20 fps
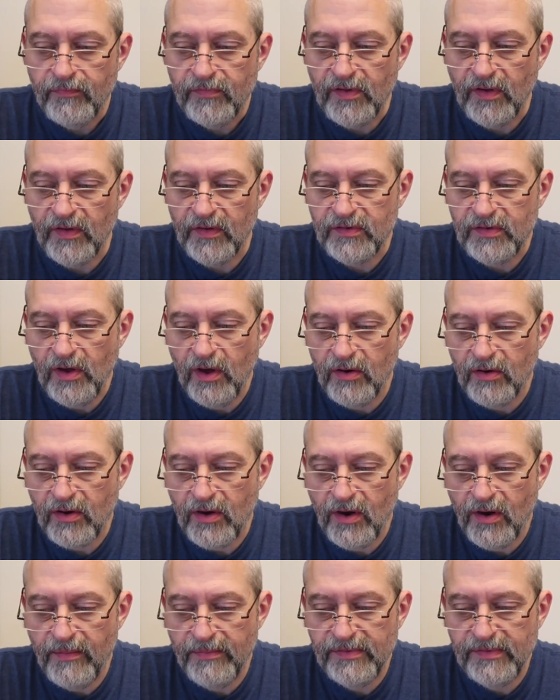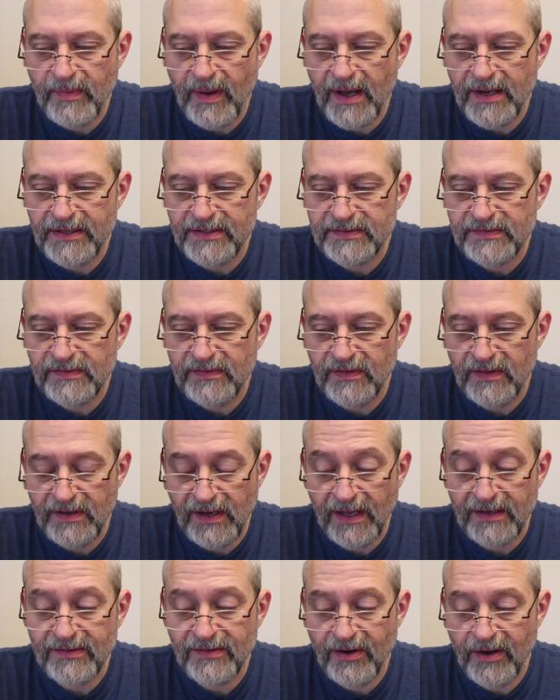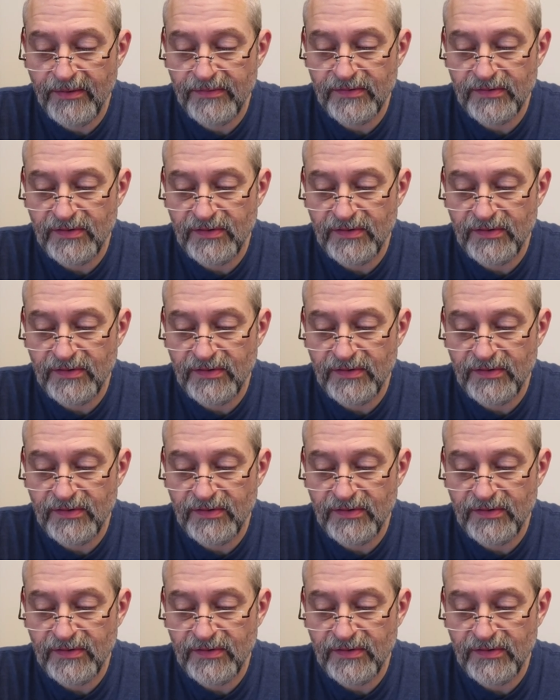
So the total carbs minus, the 19 grams